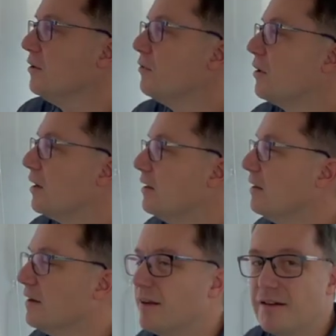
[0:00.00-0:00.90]

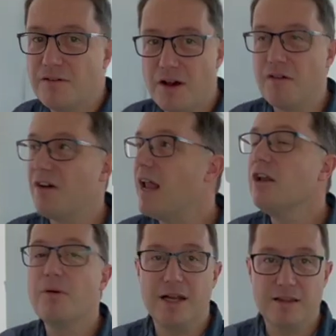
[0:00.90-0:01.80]
can
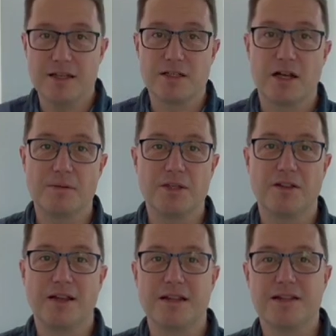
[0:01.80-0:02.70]
evaluate these types of
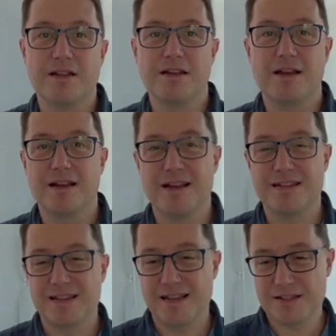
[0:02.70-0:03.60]
things. And as
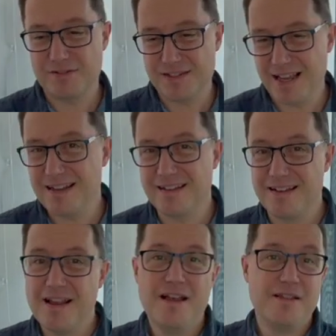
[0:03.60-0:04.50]
I've said, and
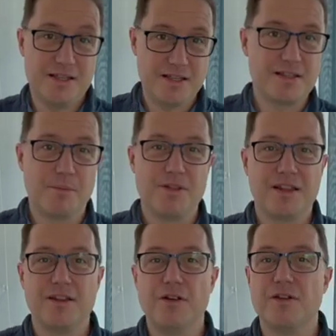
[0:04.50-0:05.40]
this is something
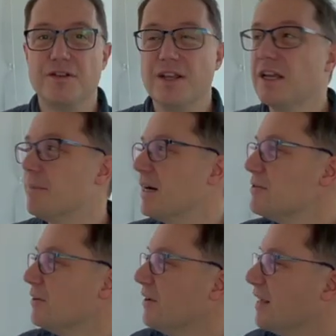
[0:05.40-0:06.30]
that you can think about
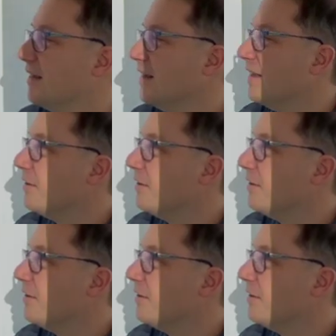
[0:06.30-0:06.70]
doing in your